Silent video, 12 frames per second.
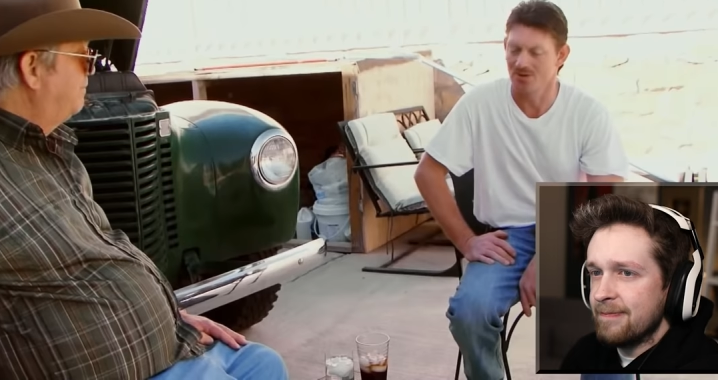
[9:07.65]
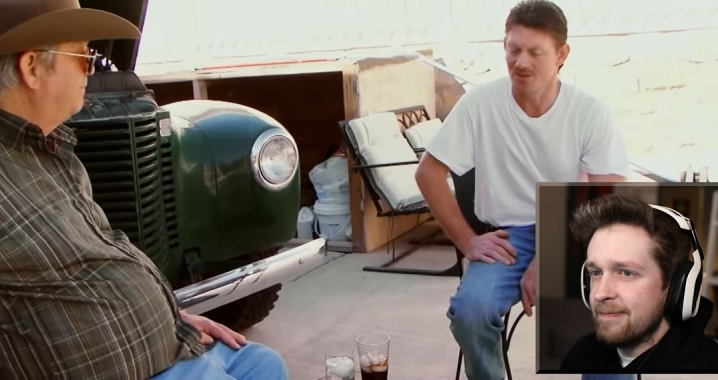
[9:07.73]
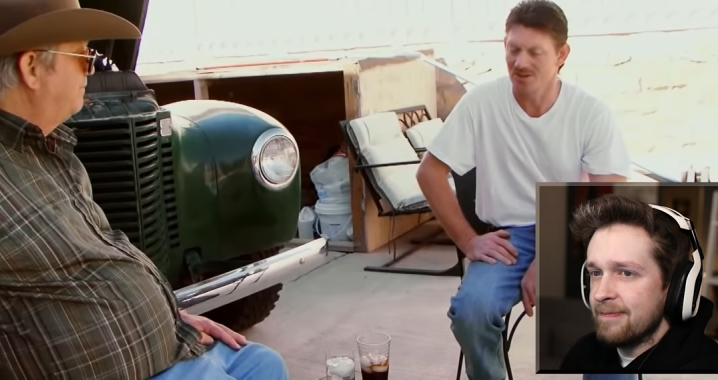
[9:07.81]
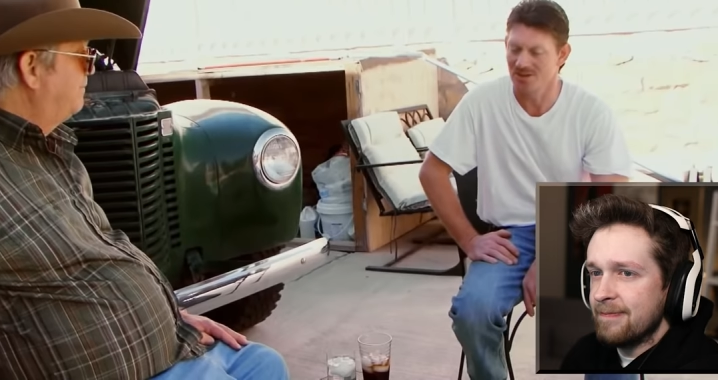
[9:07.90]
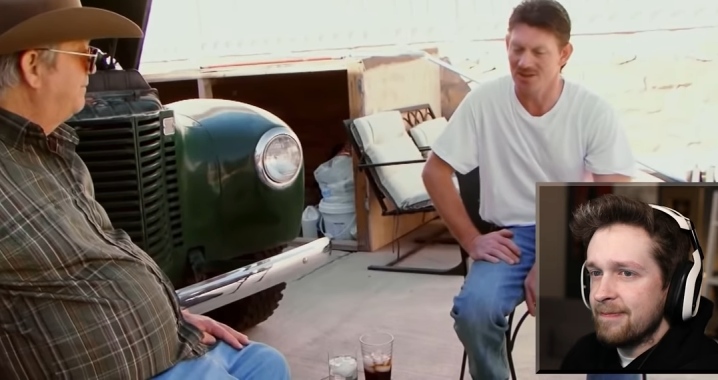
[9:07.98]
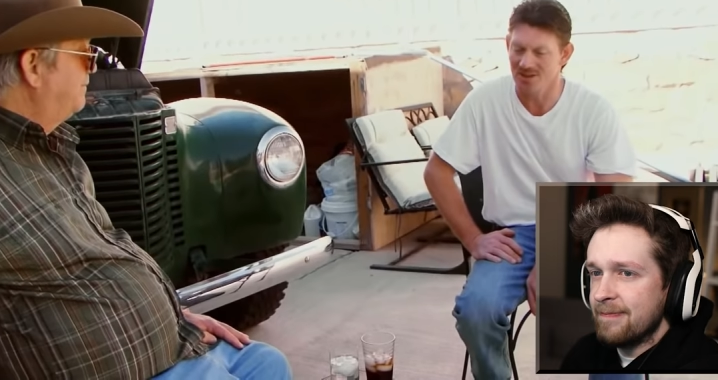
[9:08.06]
Speaker 1: you're
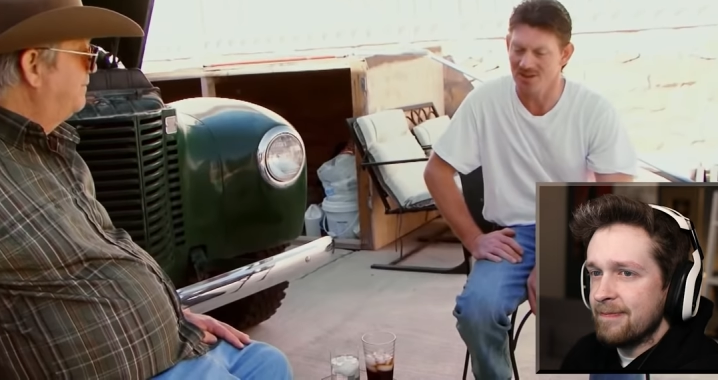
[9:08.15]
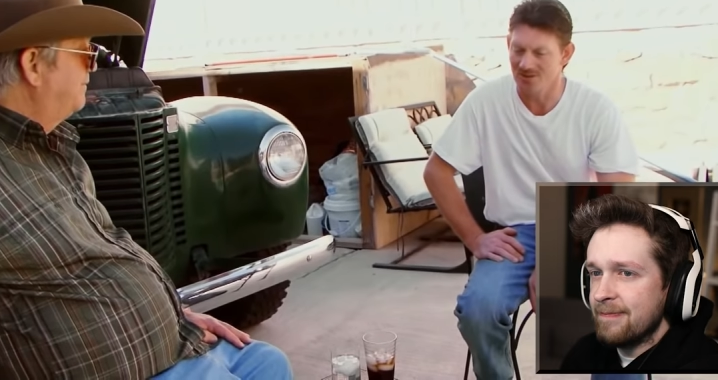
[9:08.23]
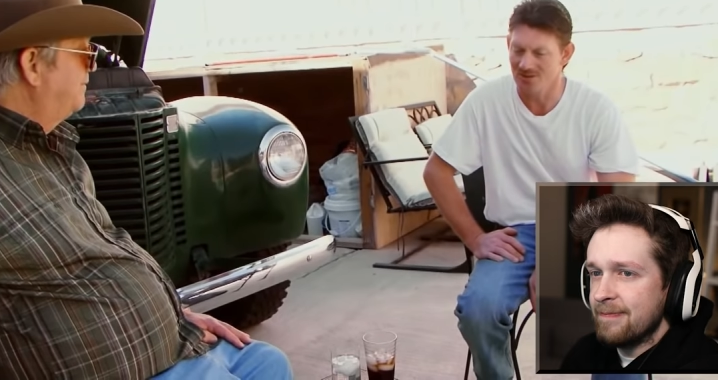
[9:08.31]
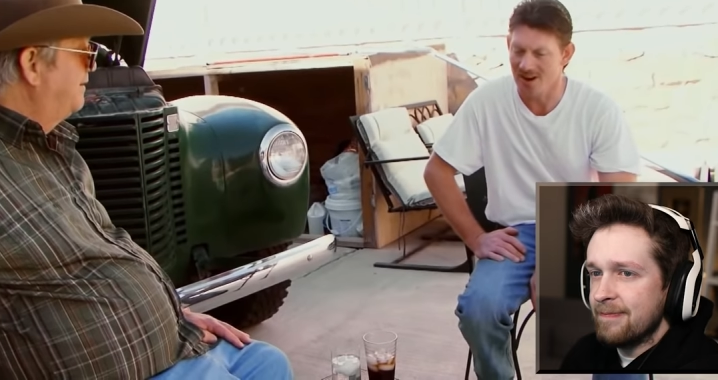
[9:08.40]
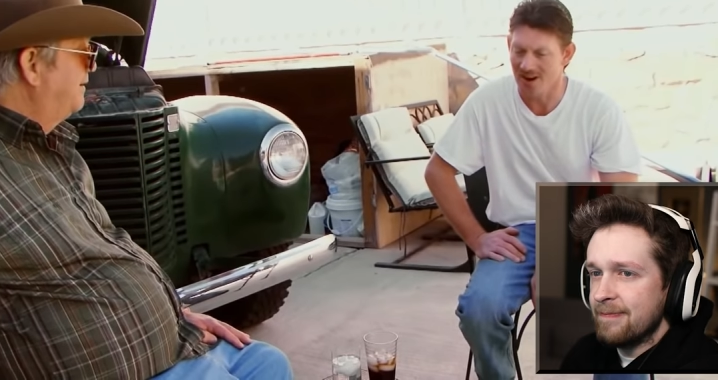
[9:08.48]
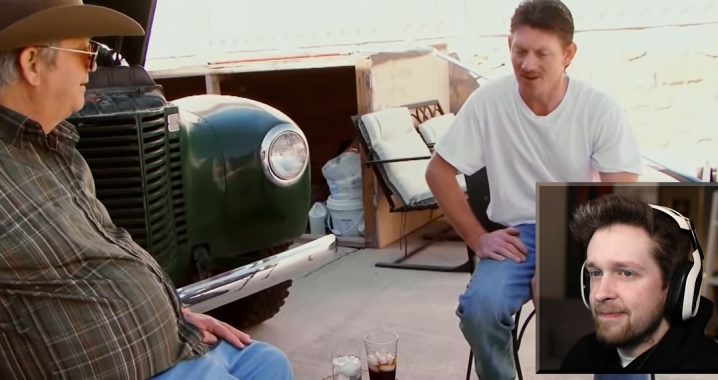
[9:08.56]
62
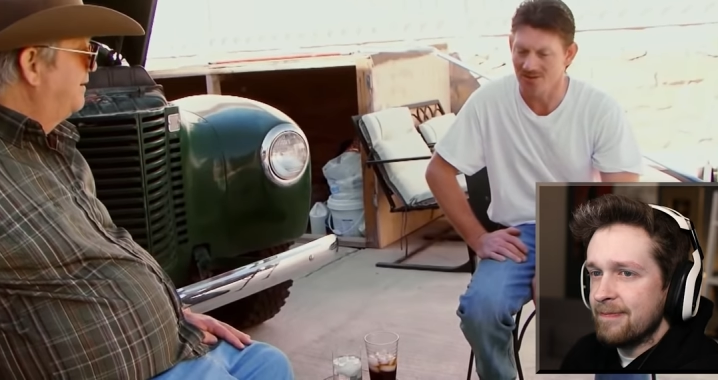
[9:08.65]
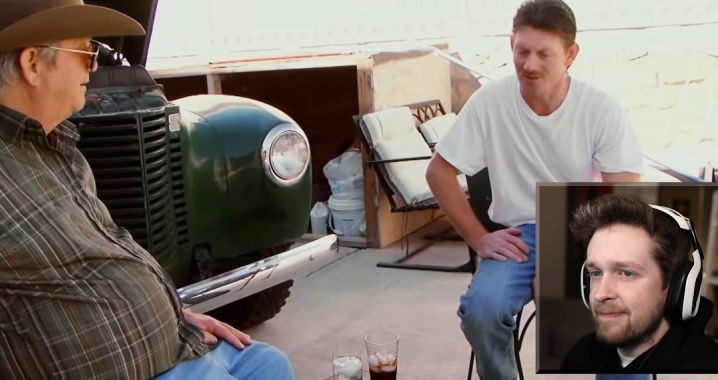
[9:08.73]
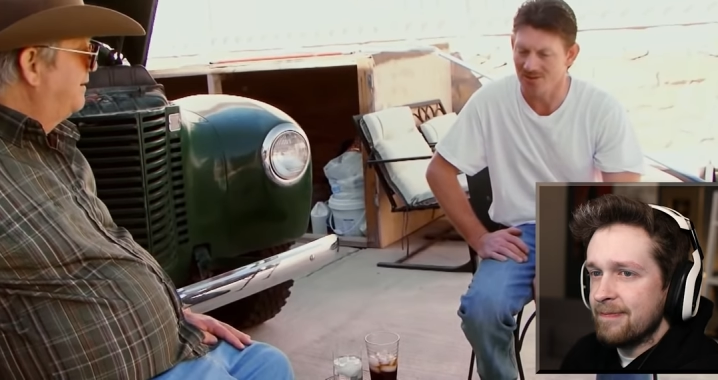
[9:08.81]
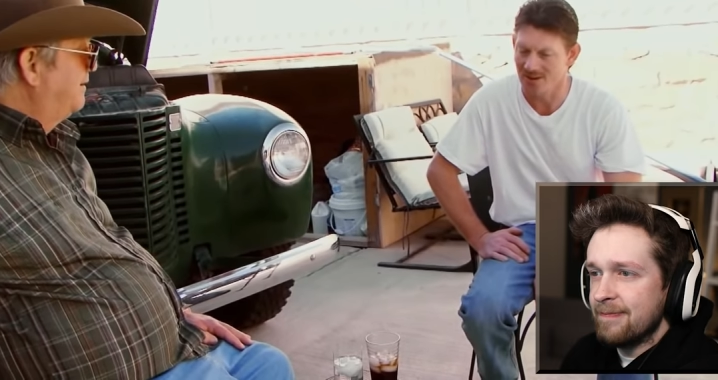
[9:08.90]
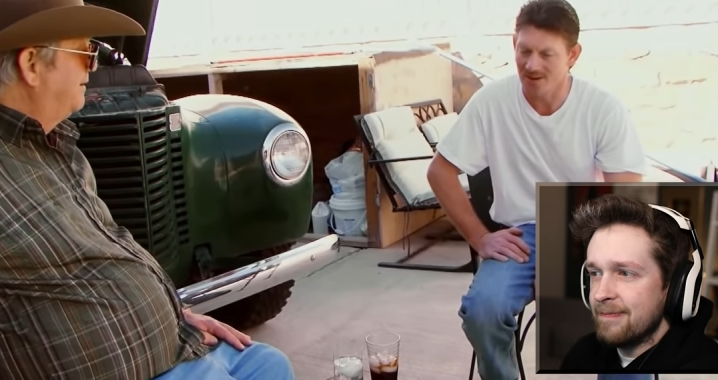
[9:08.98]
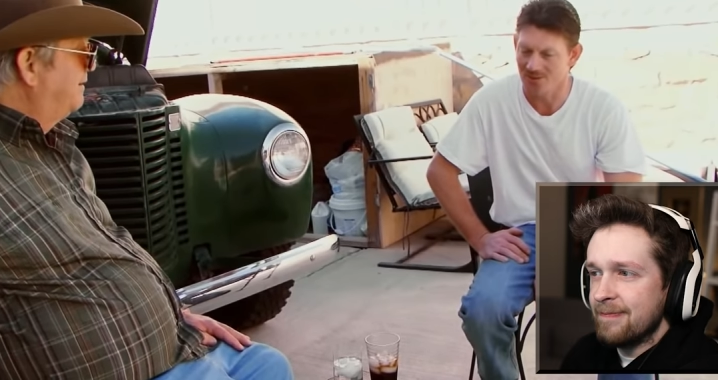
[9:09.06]
now,
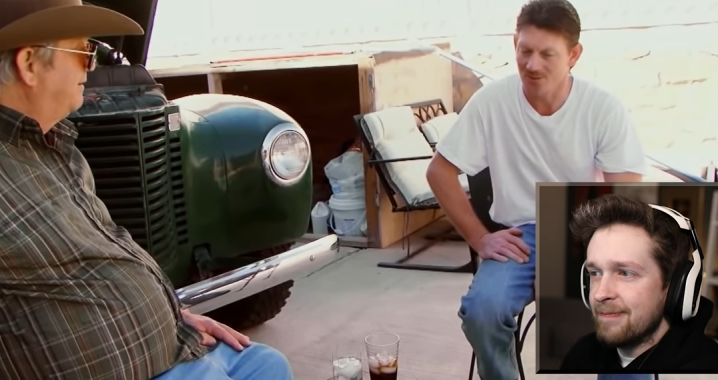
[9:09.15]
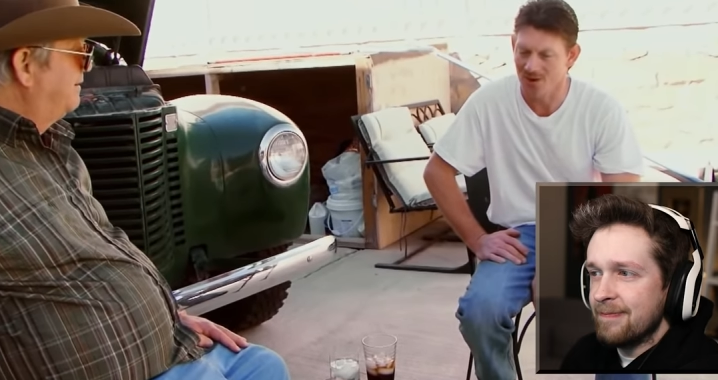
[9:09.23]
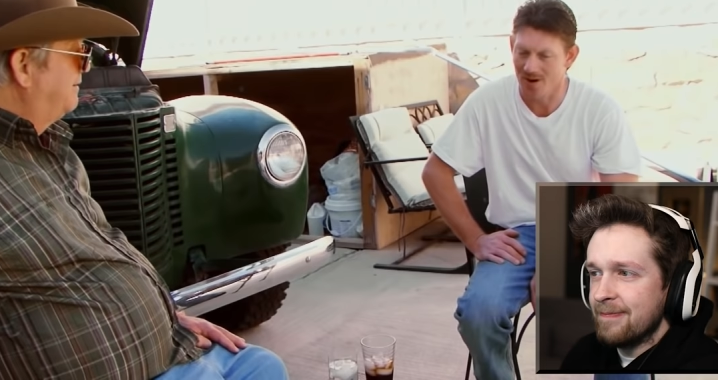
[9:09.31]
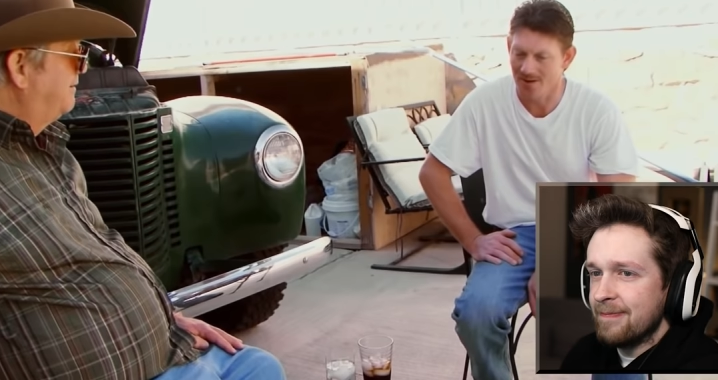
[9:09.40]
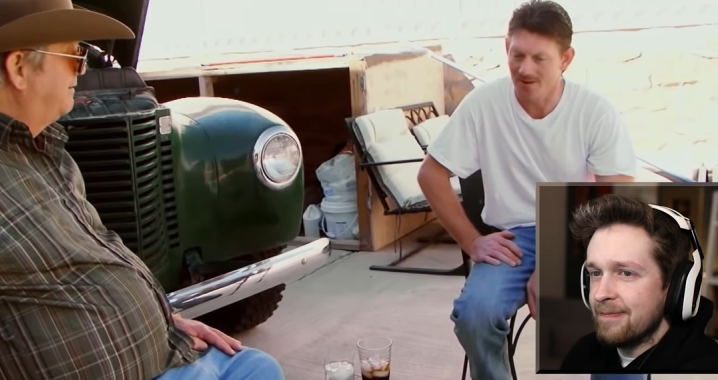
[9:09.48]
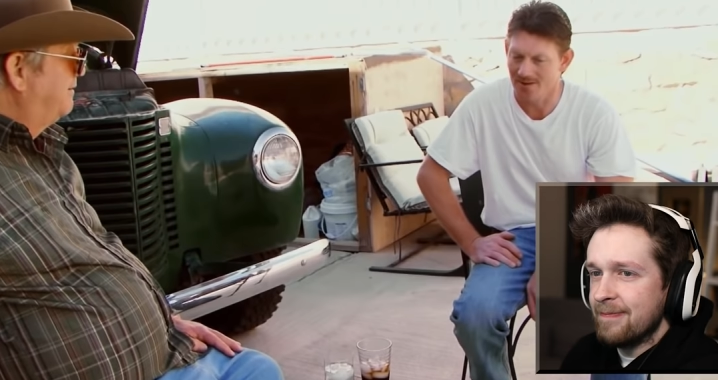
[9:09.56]
so that's
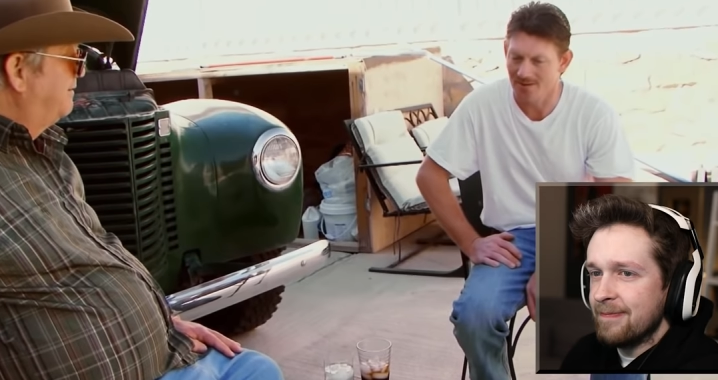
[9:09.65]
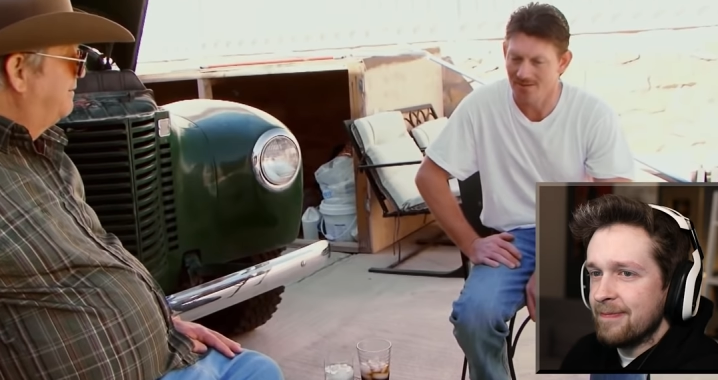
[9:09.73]
what?